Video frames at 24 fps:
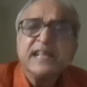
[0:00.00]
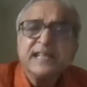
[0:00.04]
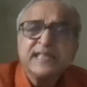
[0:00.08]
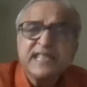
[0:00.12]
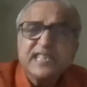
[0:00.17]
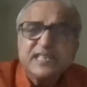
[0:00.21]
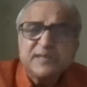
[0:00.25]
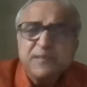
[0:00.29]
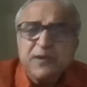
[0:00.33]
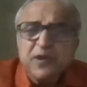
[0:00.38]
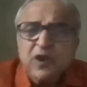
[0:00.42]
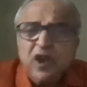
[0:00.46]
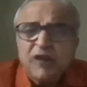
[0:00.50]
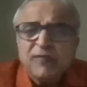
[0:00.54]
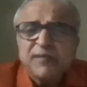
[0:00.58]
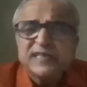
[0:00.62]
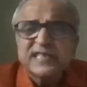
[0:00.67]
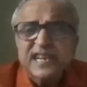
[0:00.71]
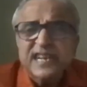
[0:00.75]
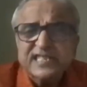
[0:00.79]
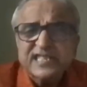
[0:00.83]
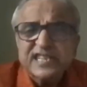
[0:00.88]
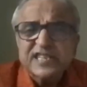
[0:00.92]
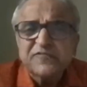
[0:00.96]
This may not be
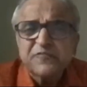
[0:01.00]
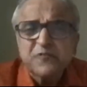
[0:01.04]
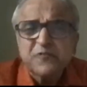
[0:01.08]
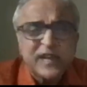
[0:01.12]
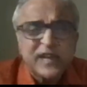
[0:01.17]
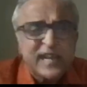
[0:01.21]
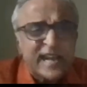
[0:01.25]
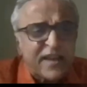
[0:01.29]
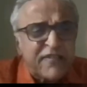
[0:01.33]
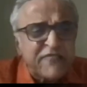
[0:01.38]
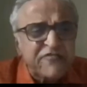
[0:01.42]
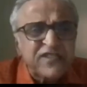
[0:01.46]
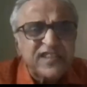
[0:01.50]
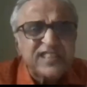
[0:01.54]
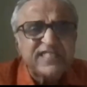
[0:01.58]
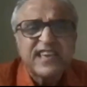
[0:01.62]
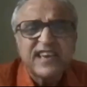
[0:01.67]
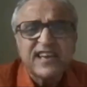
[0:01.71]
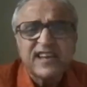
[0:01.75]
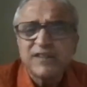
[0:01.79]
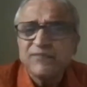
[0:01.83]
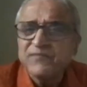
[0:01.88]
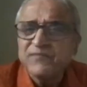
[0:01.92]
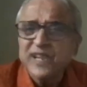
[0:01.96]
successful in every
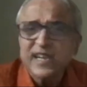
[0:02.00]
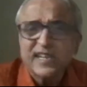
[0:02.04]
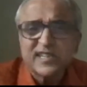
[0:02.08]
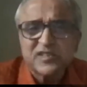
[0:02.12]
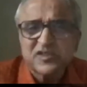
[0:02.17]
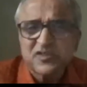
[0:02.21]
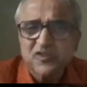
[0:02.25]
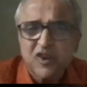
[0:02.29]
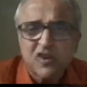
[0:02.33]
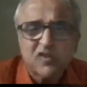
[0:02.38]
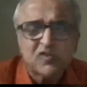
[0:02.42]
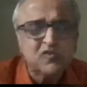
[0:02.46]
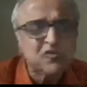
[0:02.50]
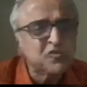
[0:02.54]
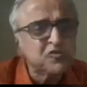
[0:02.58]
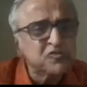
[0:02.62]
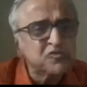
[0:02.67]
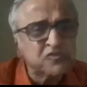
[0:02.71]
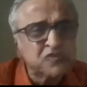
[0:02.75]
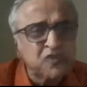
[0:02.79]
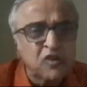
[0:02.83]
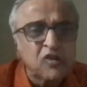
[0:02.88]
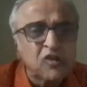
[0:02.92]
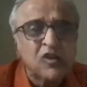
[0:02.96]
theorem that is taught to
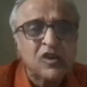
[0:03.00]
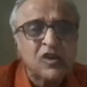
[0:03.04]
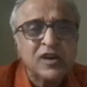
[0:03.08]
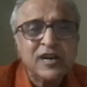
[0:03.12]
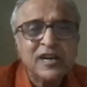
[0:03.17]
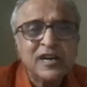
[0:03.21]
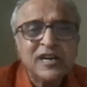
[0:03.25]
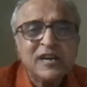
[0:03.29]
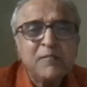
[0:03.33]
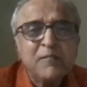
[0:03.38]
you, no.